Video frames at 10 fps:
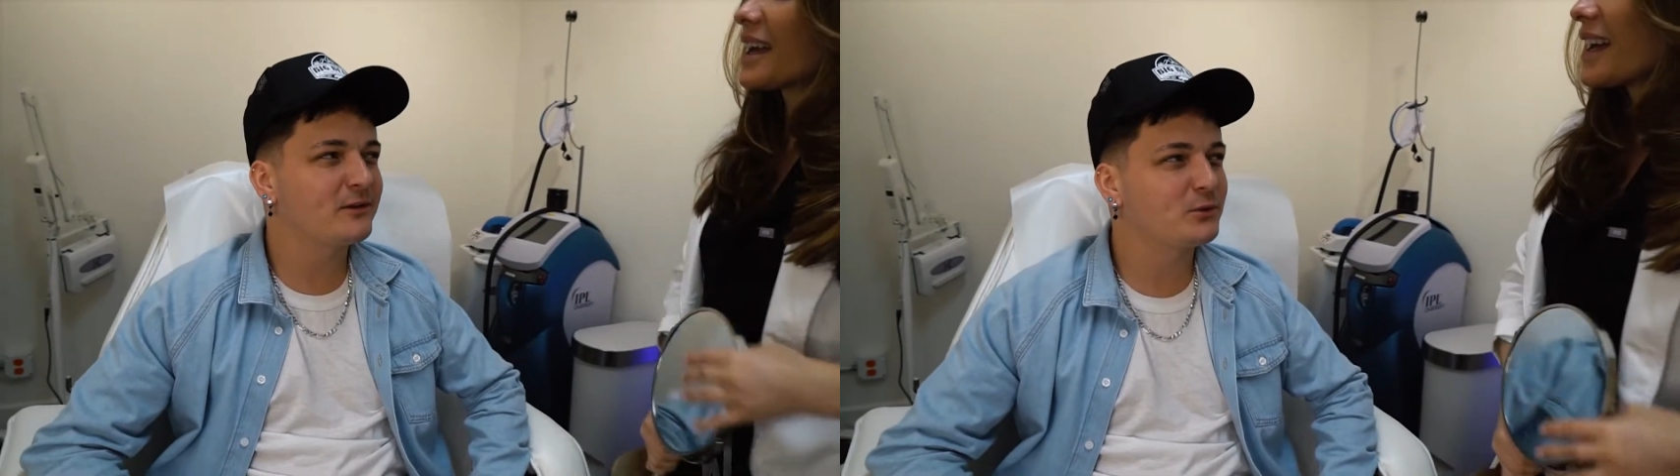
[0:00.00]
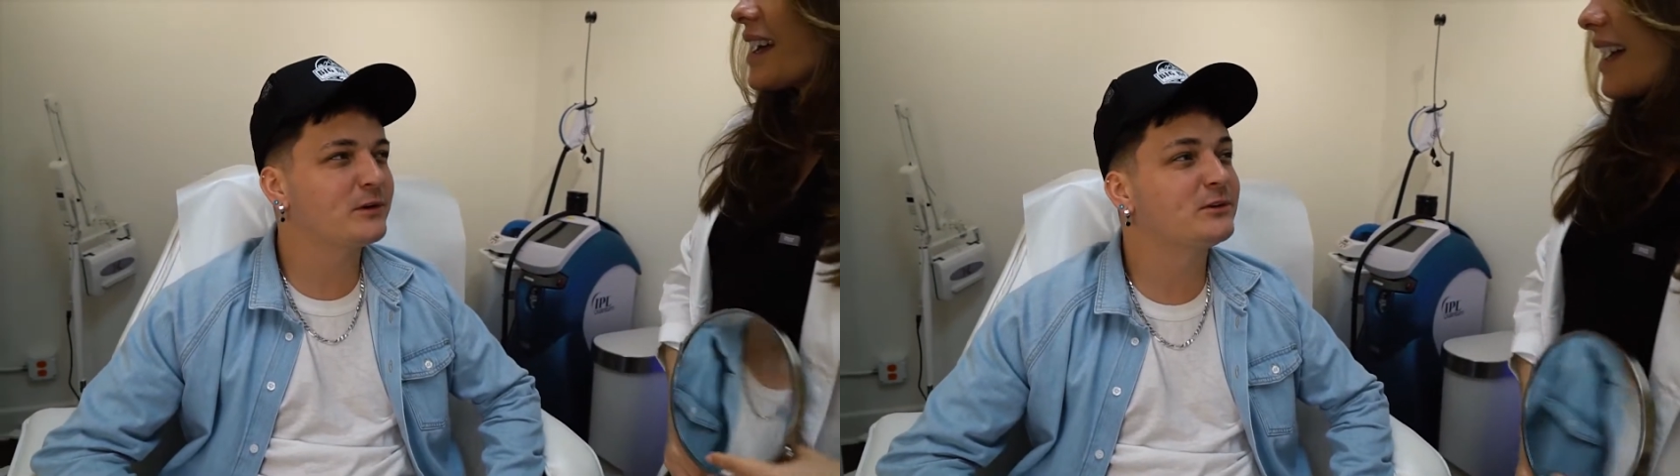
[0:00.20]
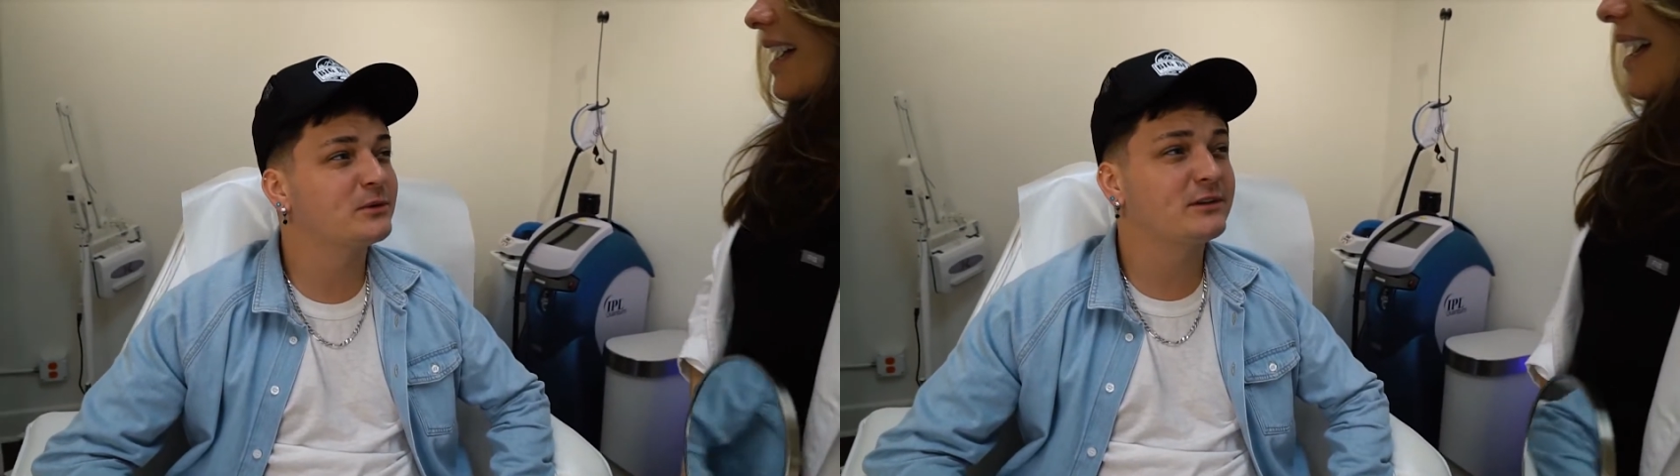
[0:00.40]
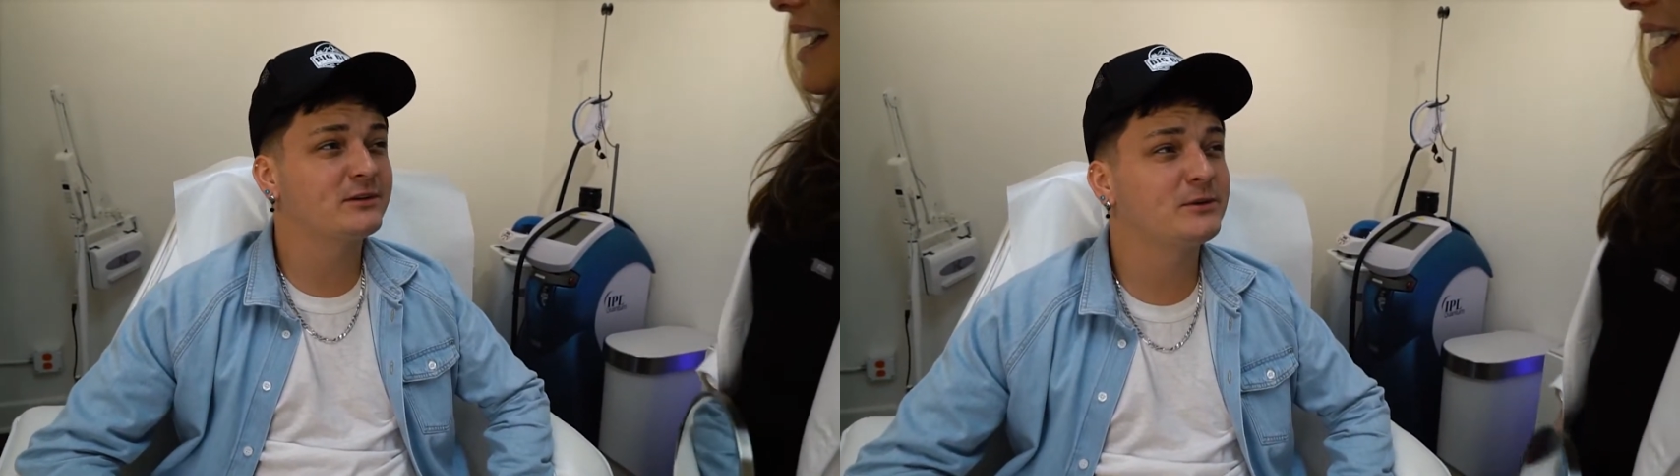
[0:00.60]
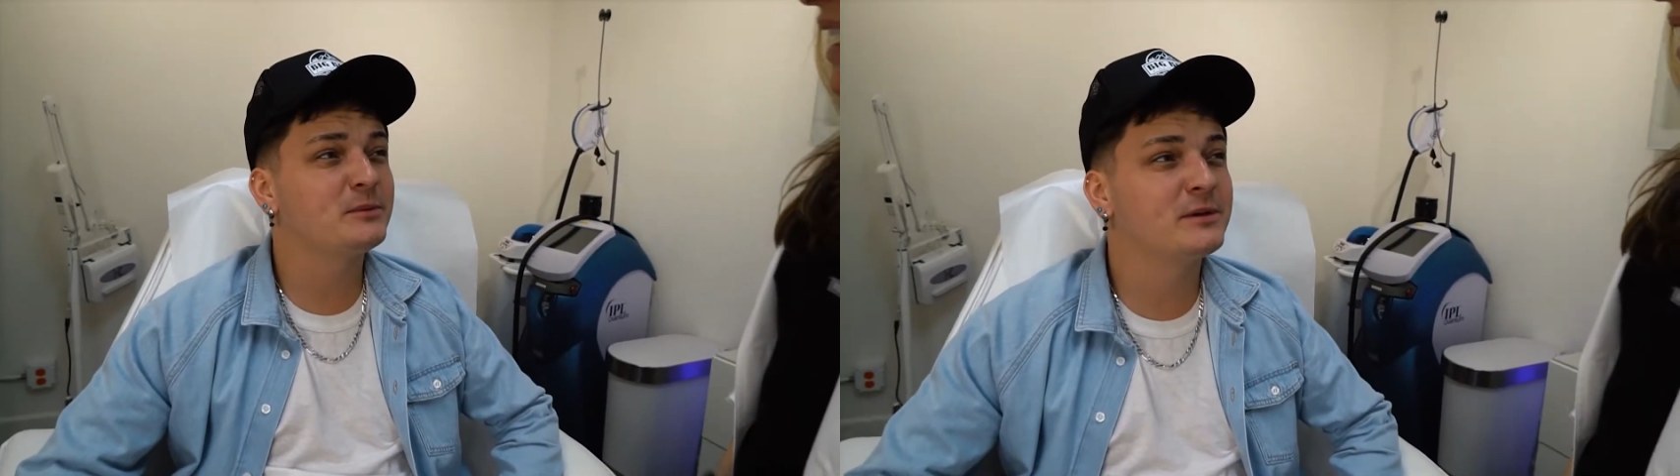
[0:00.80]

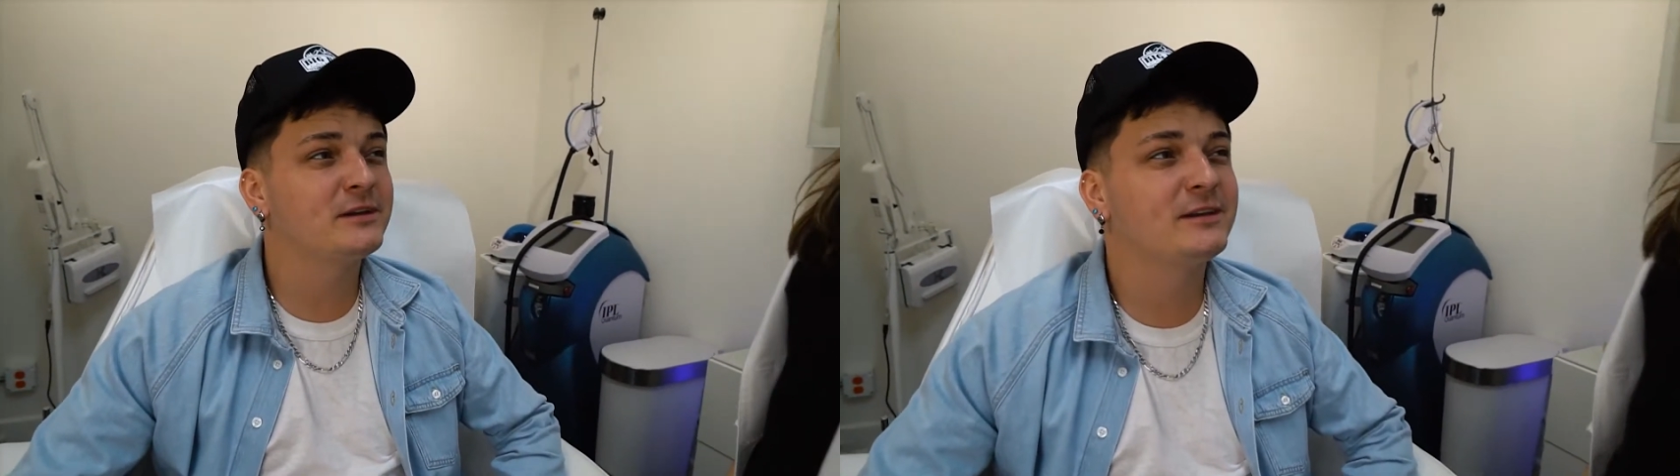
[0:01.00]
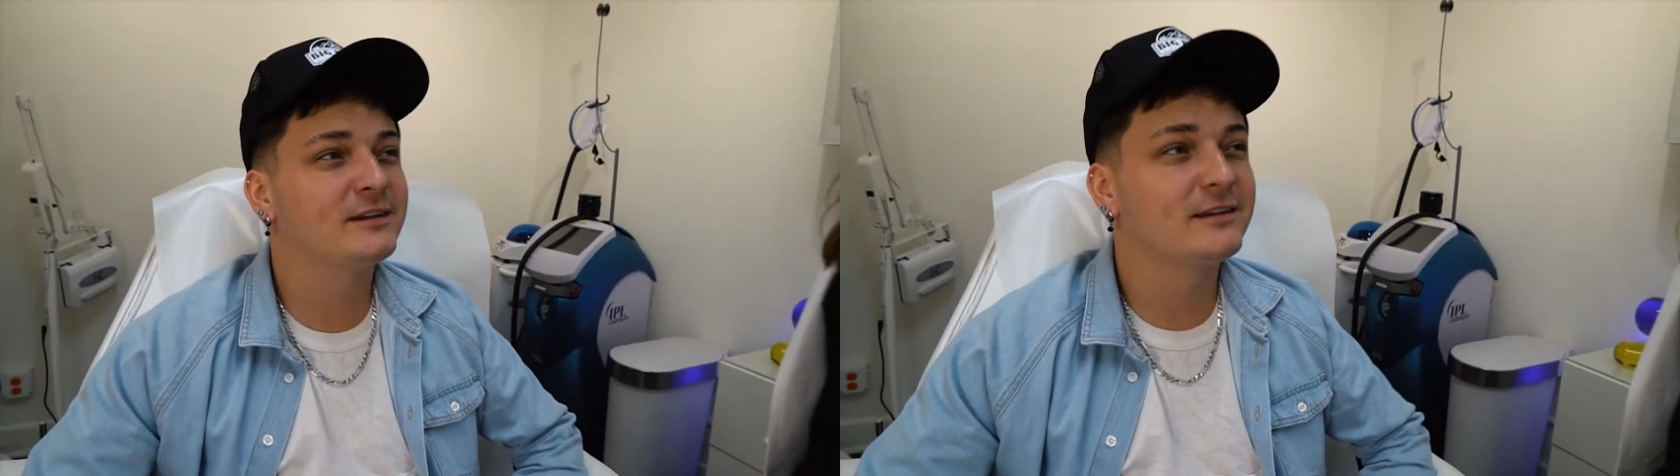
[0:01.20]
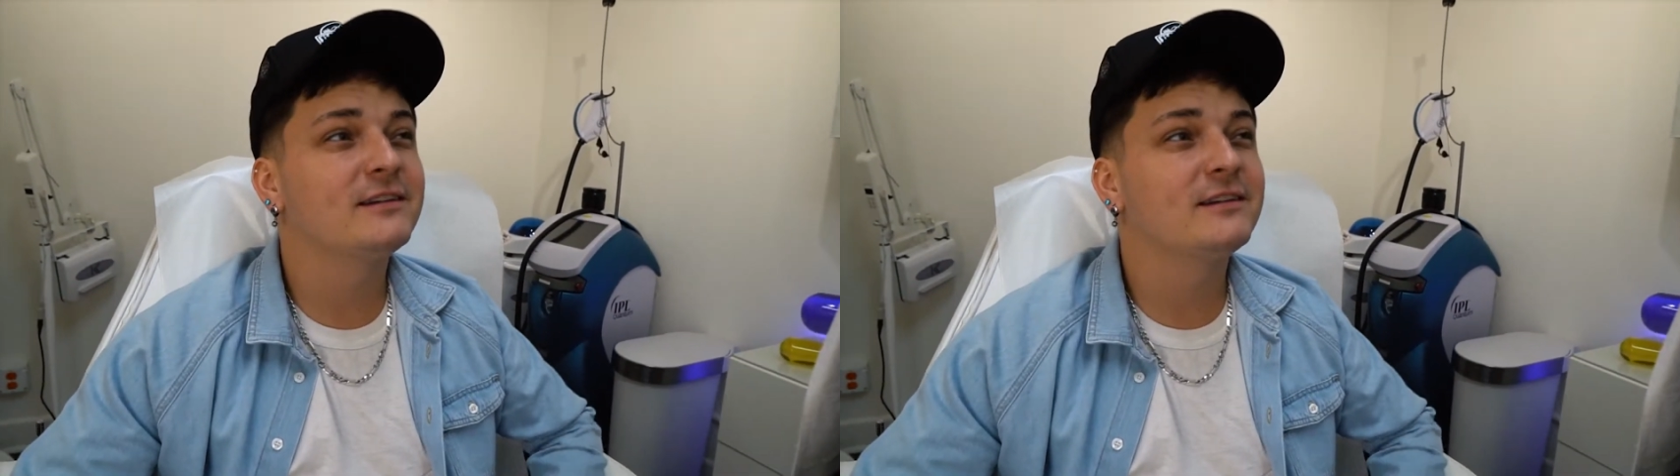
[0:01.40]
2022 to be